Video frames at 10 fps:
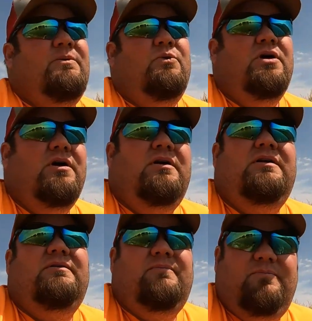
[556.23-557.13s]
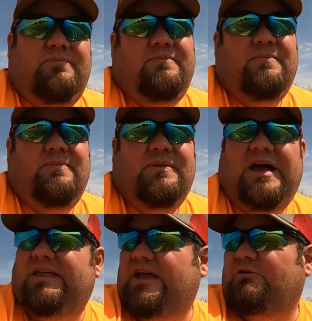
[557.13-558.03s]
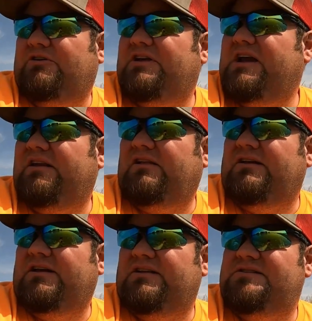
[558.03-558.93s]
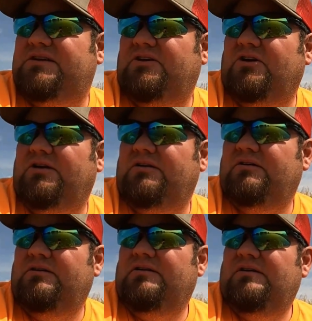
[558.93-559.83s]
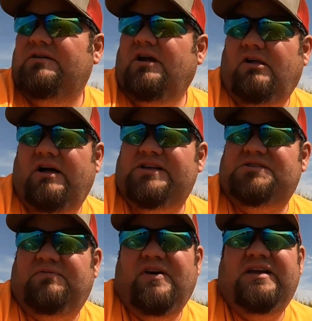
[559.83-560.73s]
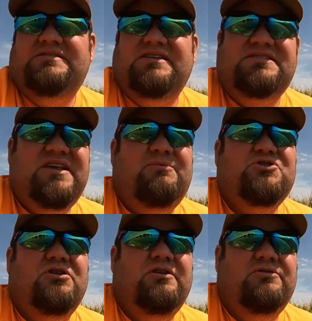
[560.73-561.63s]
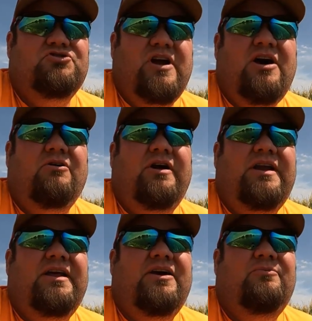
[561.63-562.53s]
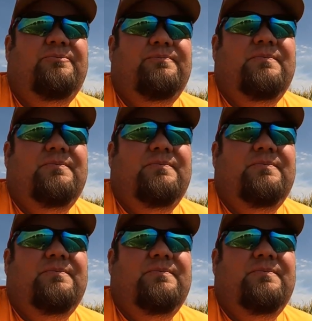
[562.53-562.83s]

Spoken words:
I think we're technically considered classified as exceptional drought right now,